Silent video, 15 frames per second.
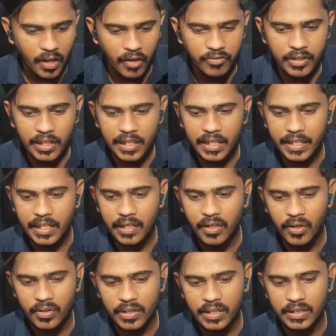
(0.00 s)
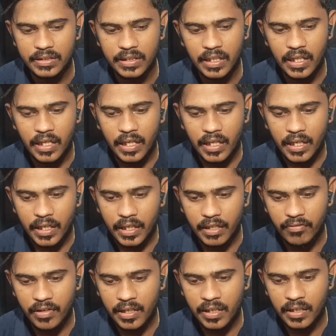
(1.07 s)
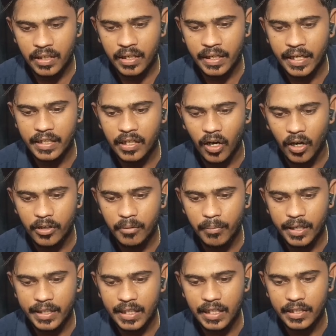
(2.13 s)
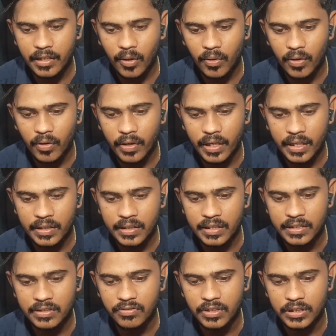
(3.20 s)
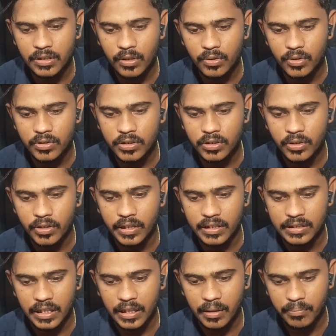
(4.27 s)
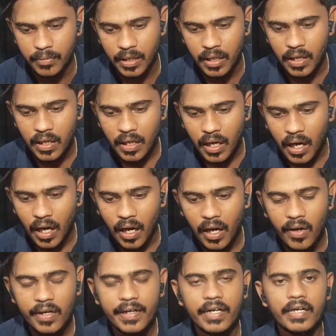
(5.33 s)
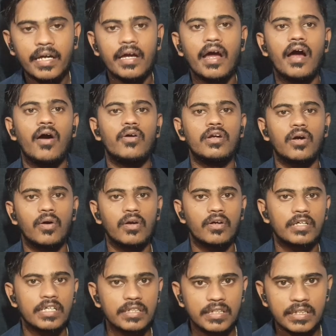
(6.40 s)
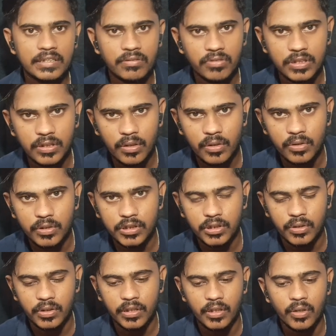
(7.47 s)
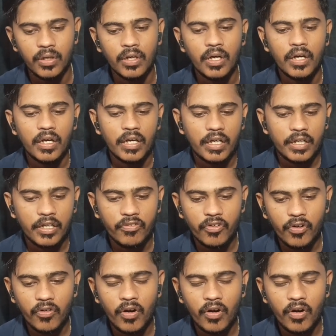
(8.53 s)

After clicking on this, you will get automatically downloaded this Visual Code Studio setup. I already have downloaded this Visual Code Studio. If